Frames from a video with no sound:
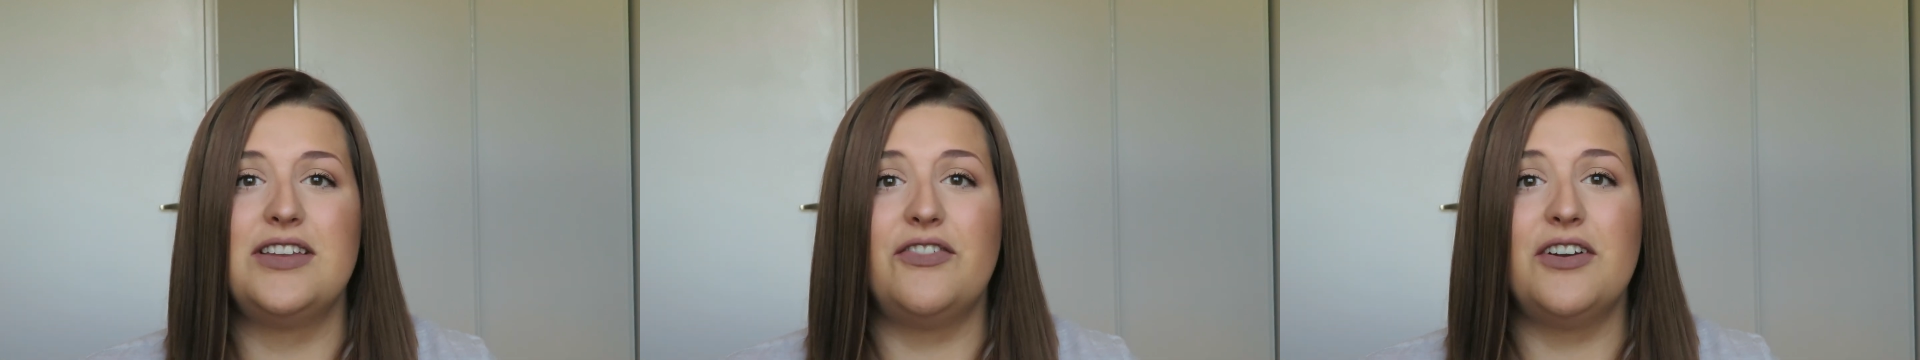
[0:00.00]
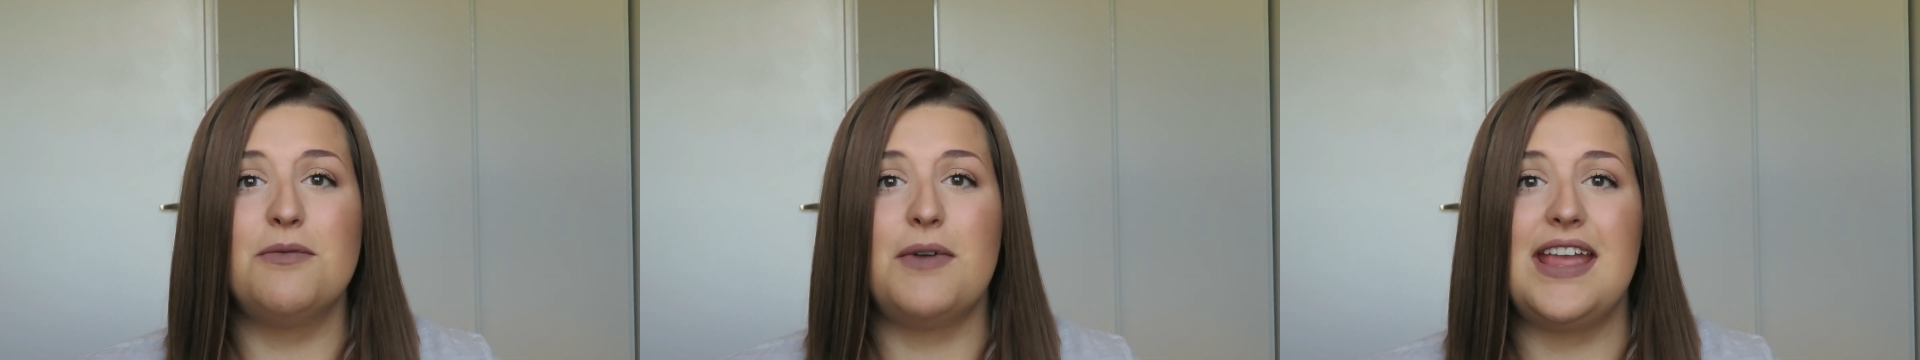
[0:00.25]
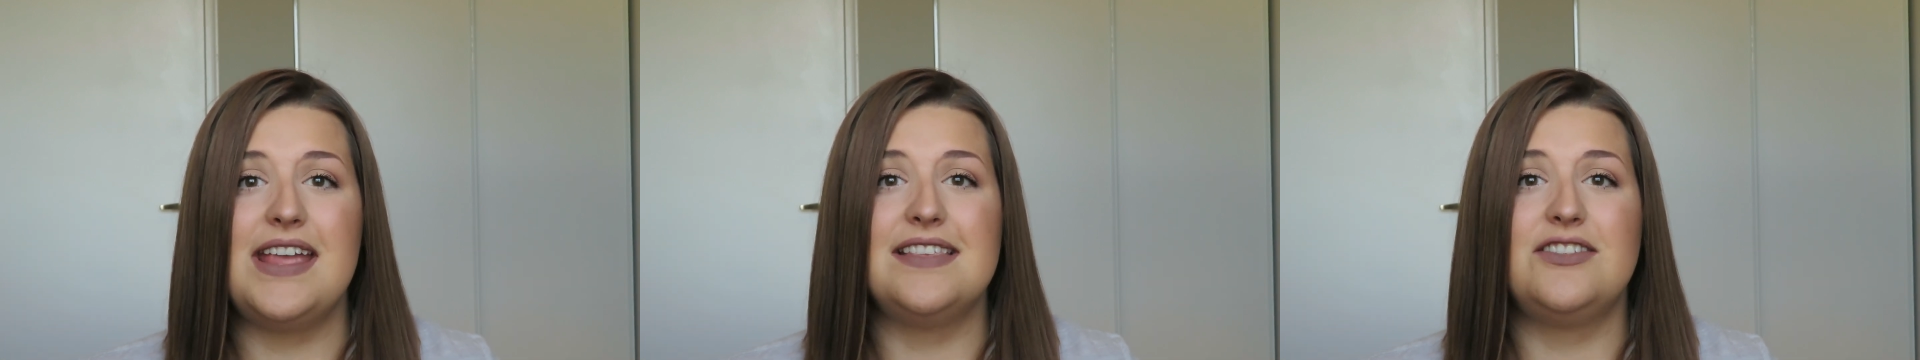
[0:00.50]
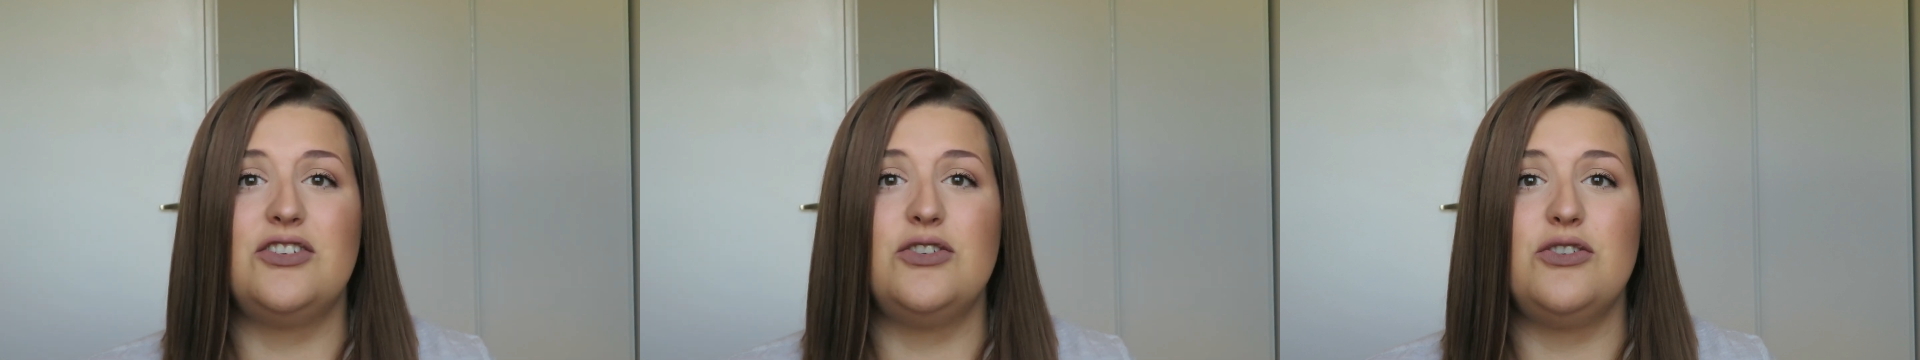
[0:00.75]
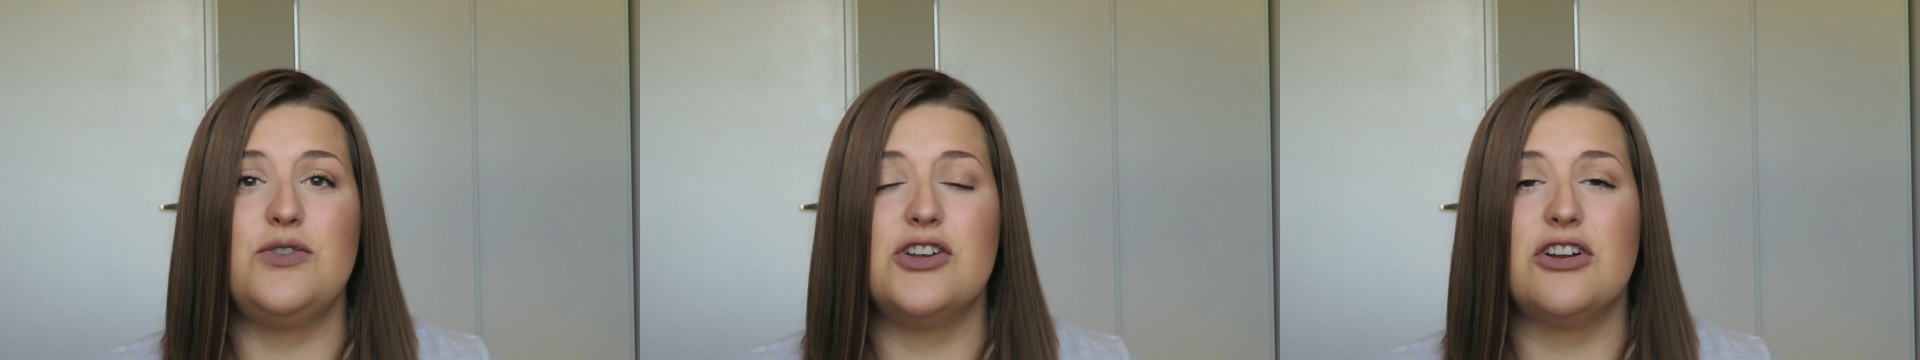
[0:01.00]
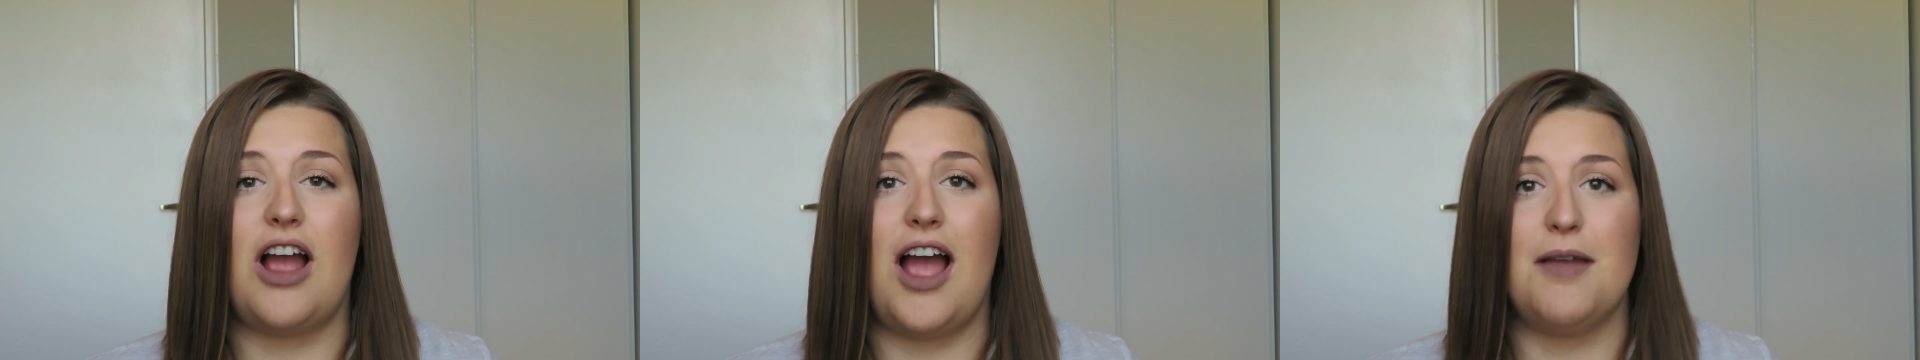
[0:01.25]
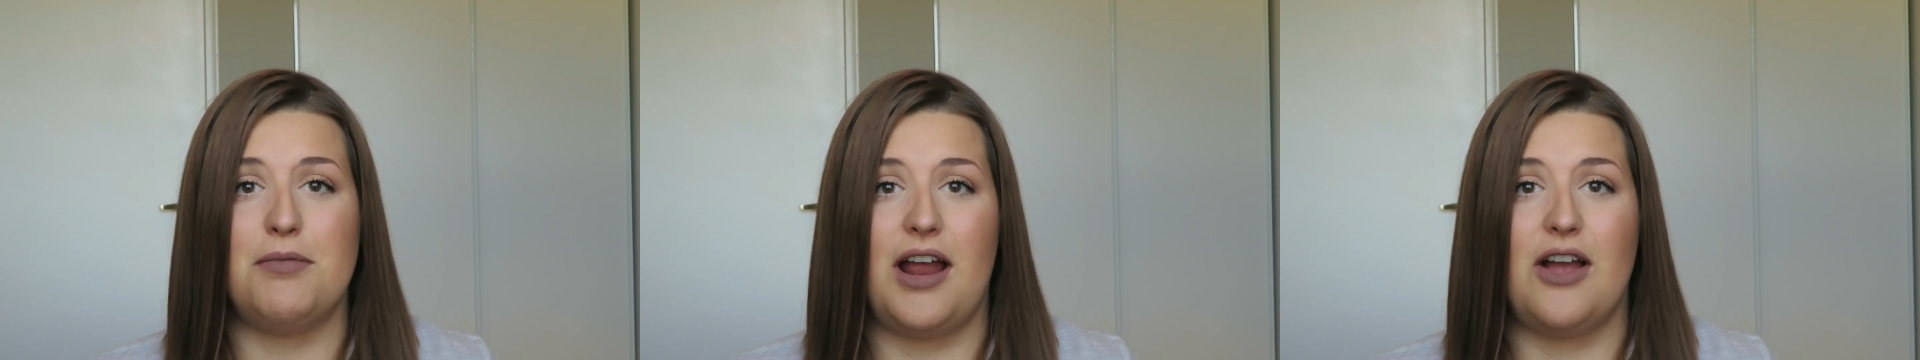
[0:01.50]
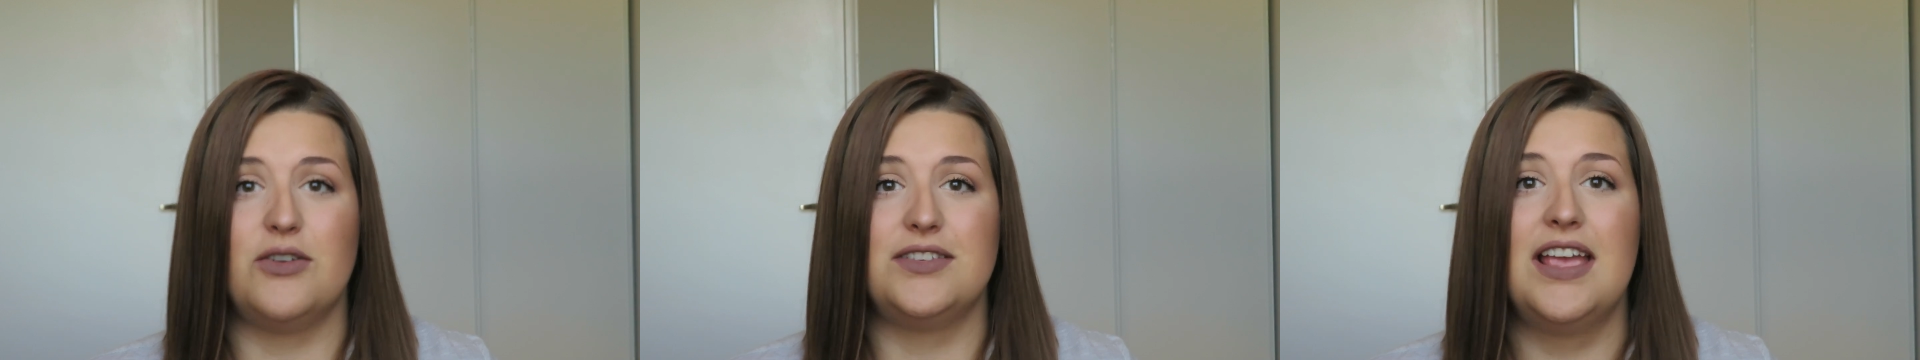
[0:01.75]
different ways to do your
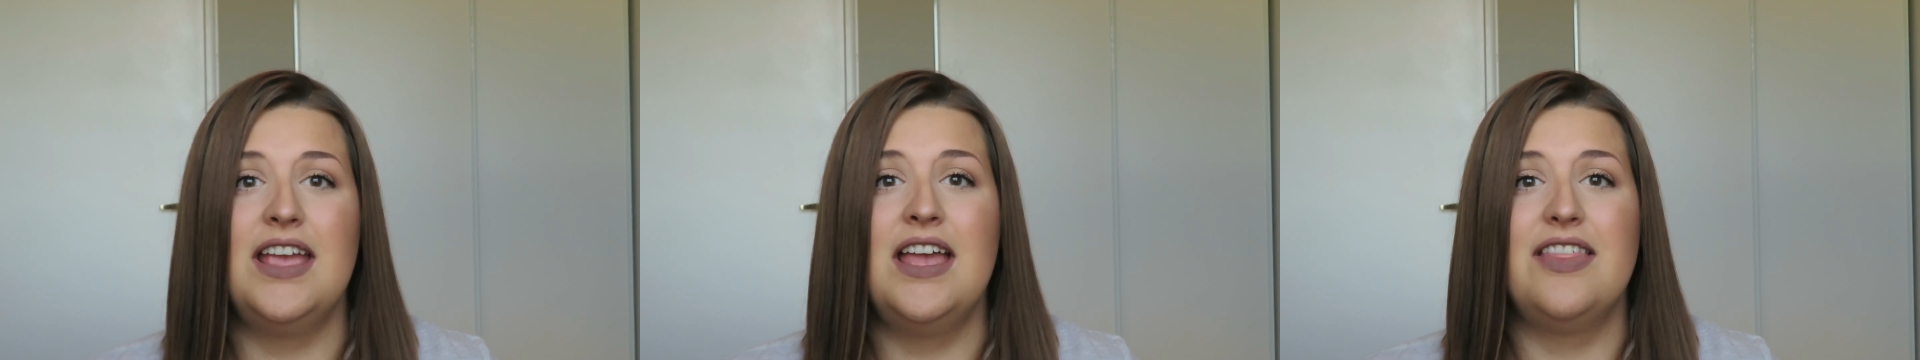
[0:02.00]
eyebrows.